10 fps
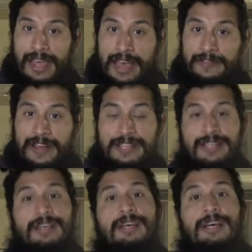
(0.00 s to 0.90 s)
Everett.
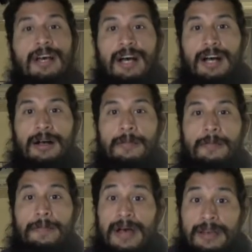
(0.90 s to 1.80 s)

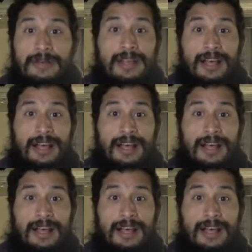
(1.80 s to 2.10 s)
But